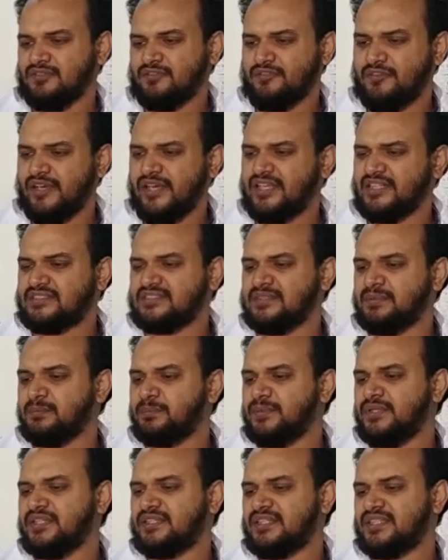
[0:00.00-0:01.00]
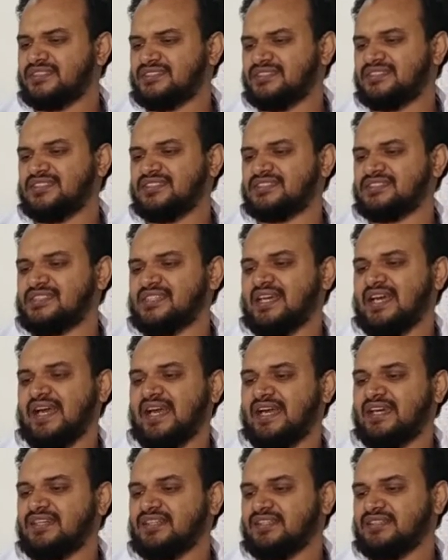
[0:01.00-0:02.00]
Very simple test, just
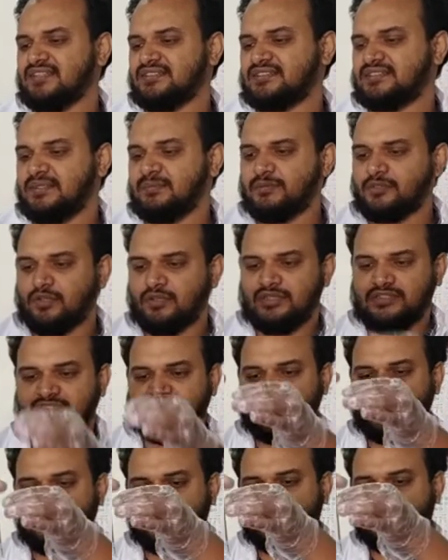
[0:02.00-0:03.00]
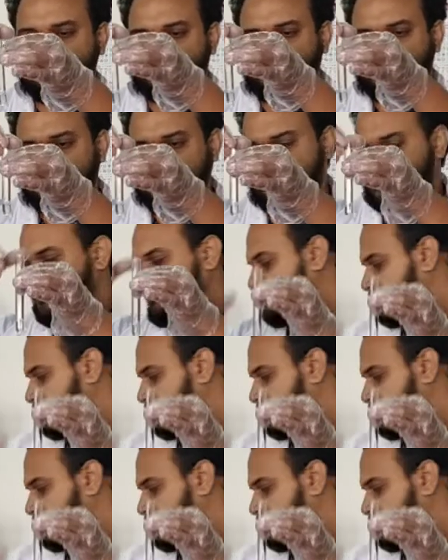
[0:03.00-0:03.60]
add some Tollen's reagent to it.